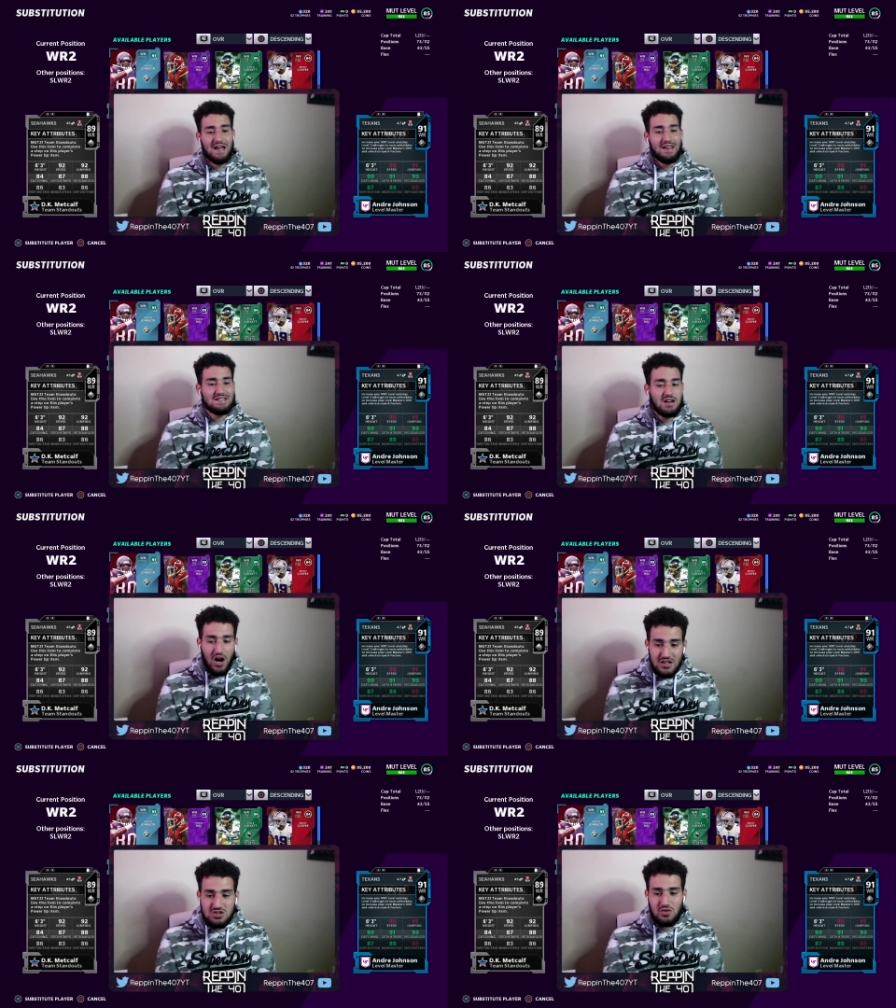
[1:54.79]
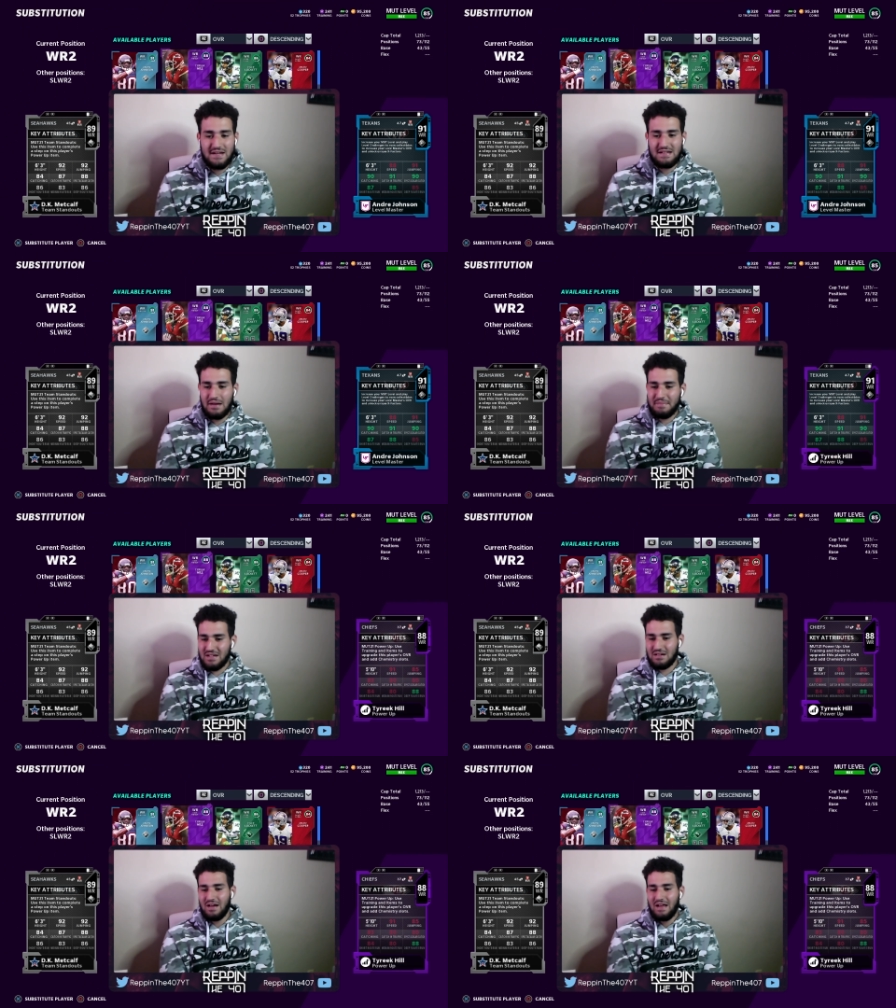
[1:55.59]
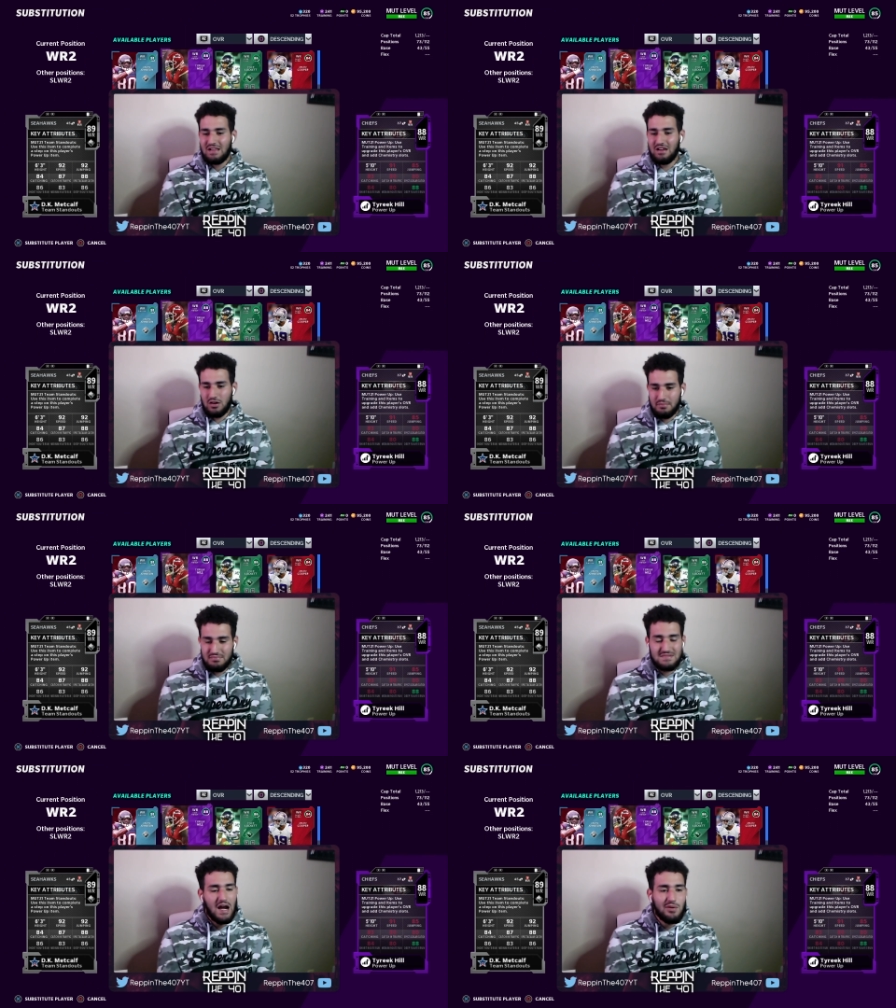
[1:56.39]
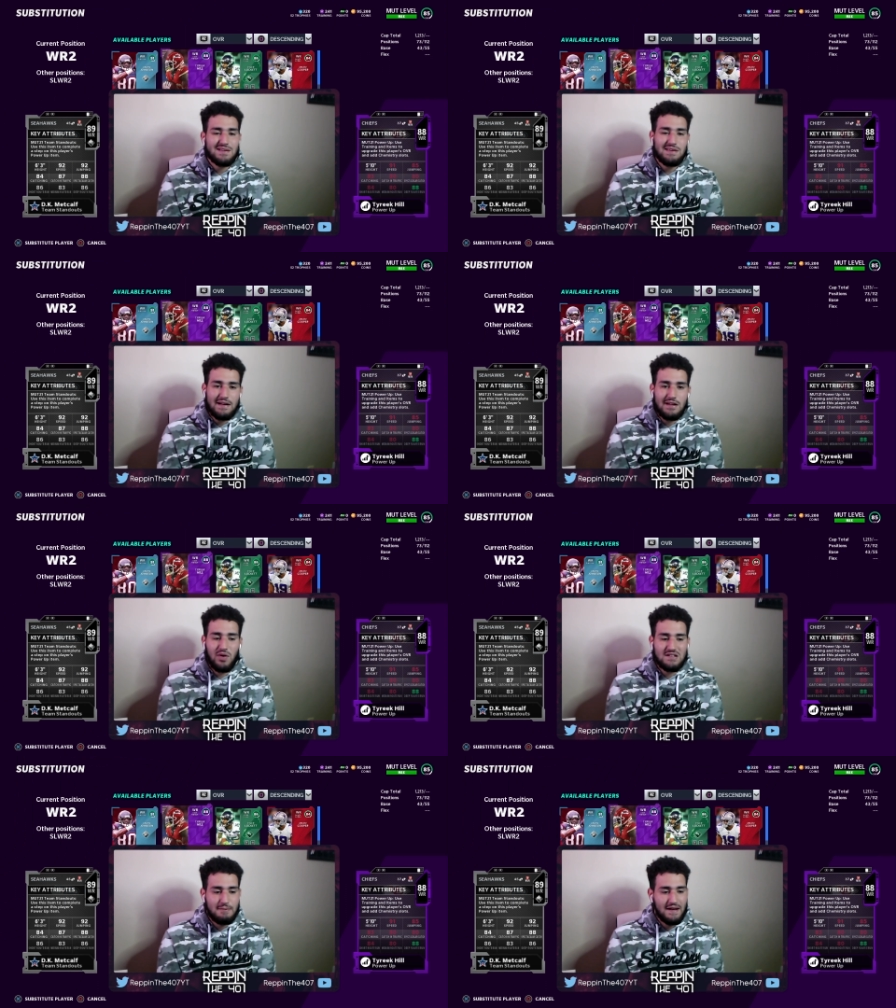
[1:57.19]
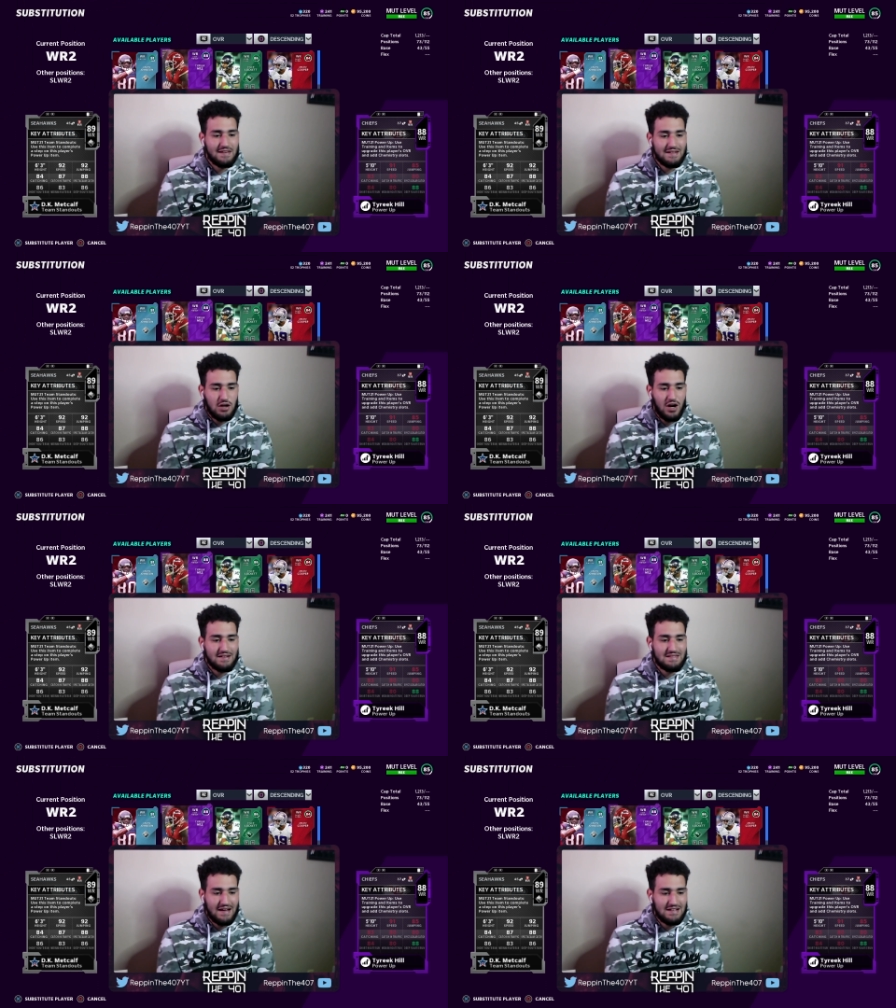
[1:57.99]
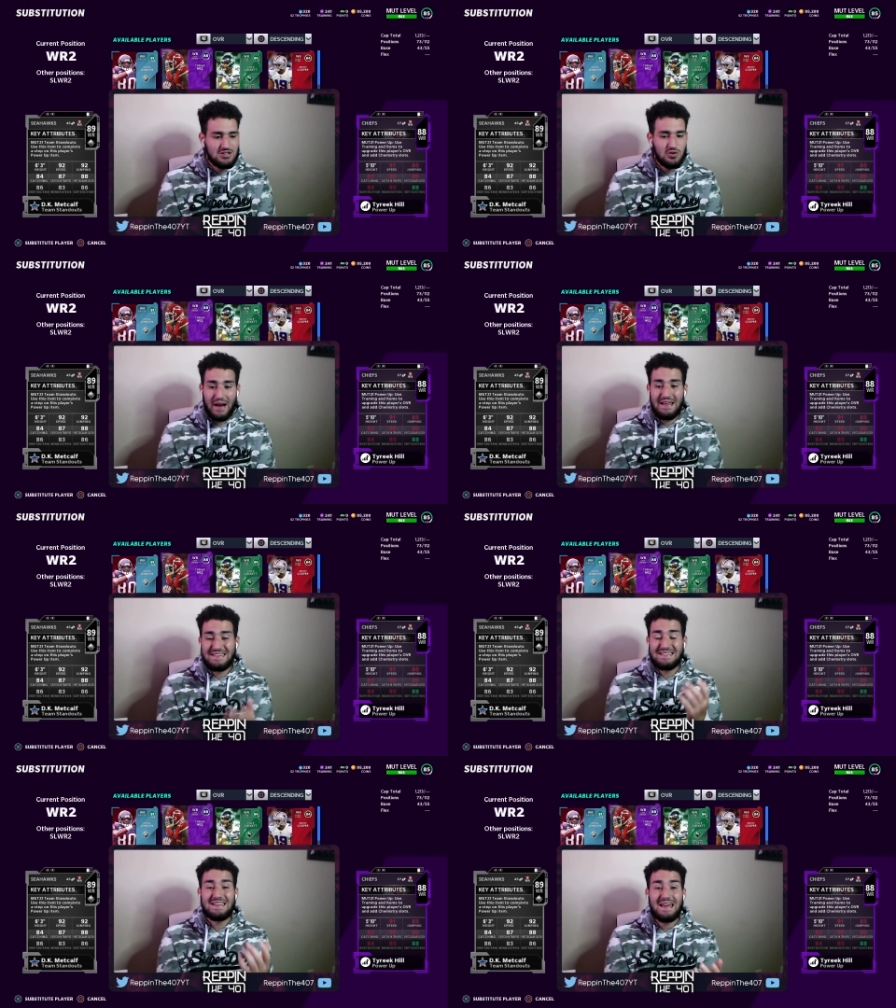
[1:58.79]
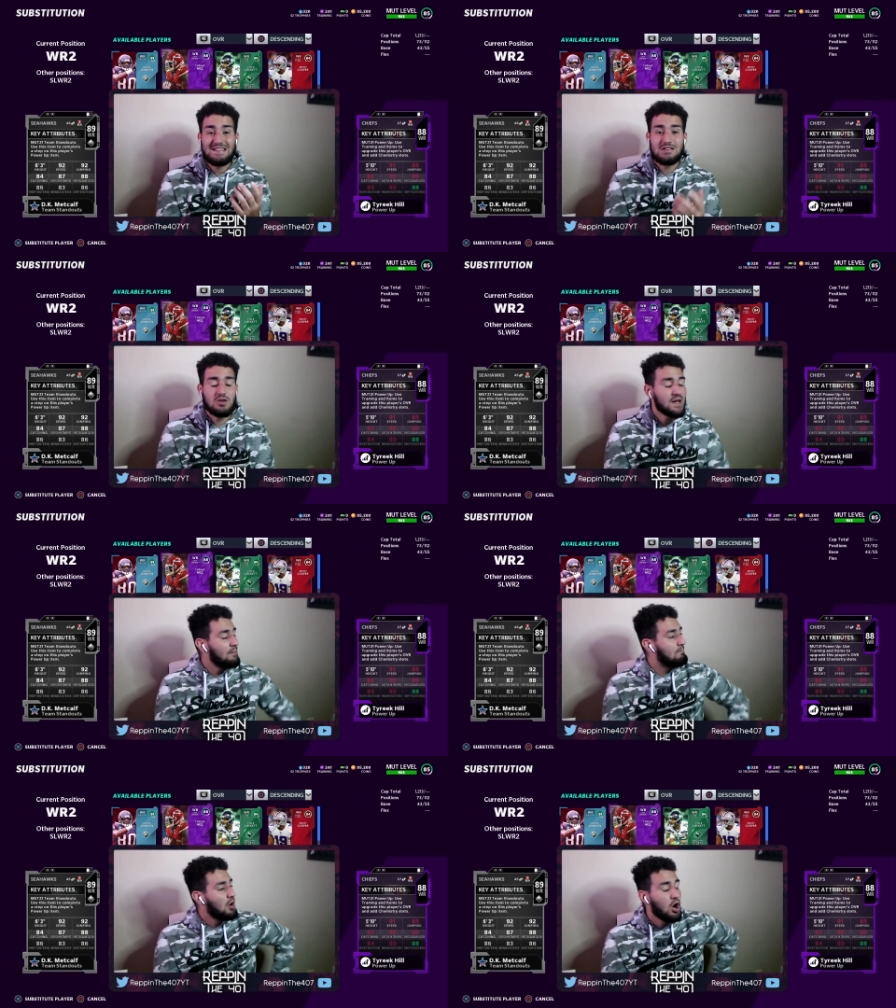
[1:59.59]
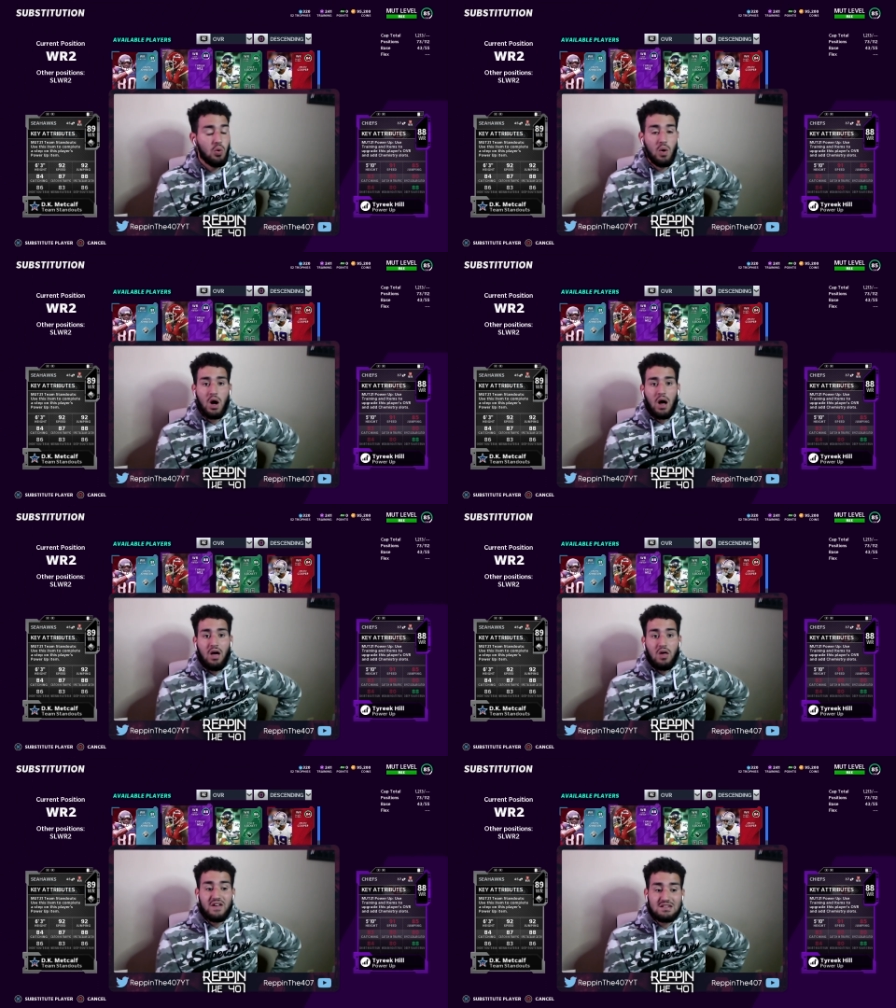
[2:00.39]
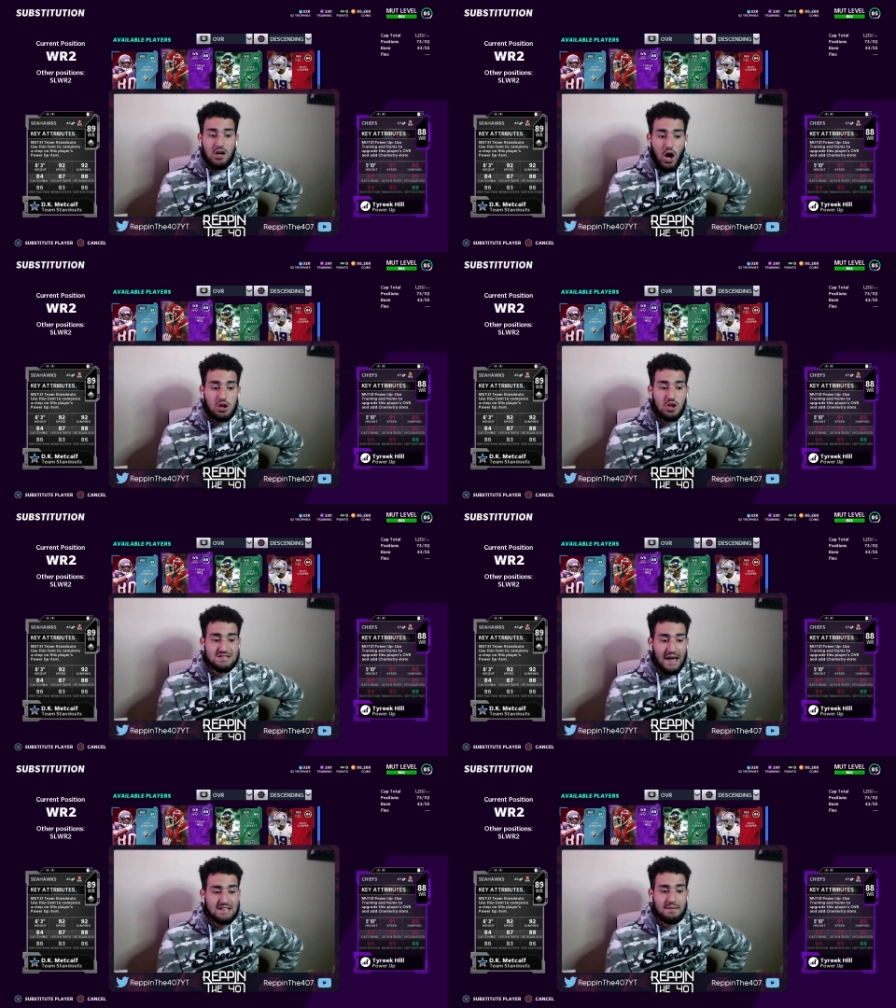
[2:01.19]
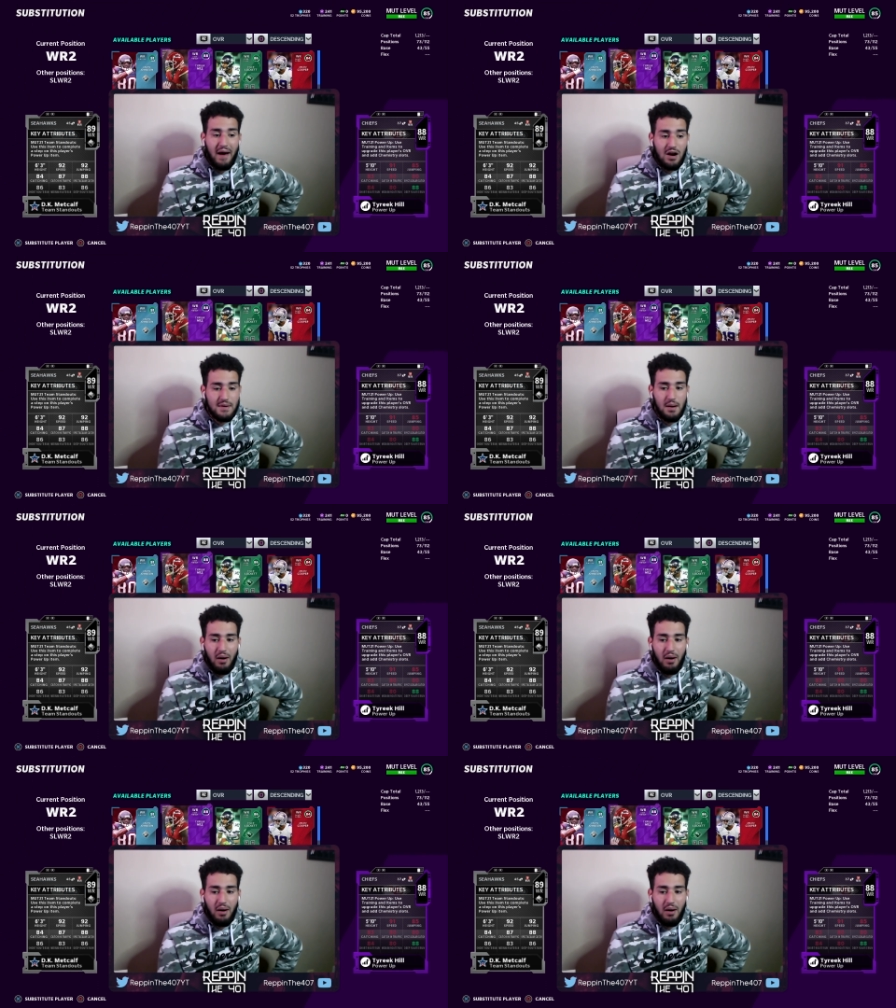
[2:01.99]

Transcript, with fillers: This is crazy. Let me, look, Tyreek 91 speed and this car has 92 and he's 6'3", bro. This card looks like it's about to be a